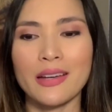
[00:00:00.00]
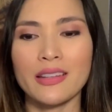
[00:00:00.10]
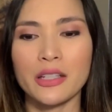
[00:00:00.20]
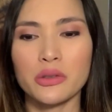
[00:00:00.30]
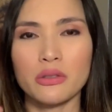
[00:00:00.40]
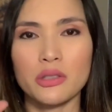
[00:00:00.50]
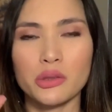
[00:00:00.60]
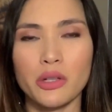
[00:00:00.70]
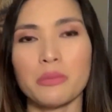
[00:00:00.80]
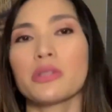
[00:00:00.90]
I like to
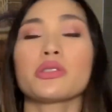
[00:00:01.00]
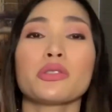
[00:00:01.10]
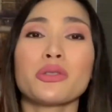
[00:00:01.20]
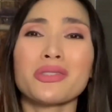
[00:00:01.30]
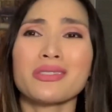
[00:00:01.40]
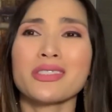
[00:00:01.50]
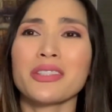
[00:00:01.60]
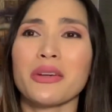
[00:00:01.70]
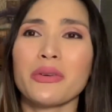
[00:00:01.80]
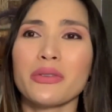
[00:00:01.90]
describe it to you because, you
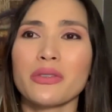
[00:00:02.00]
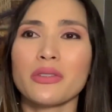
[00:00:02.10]
know,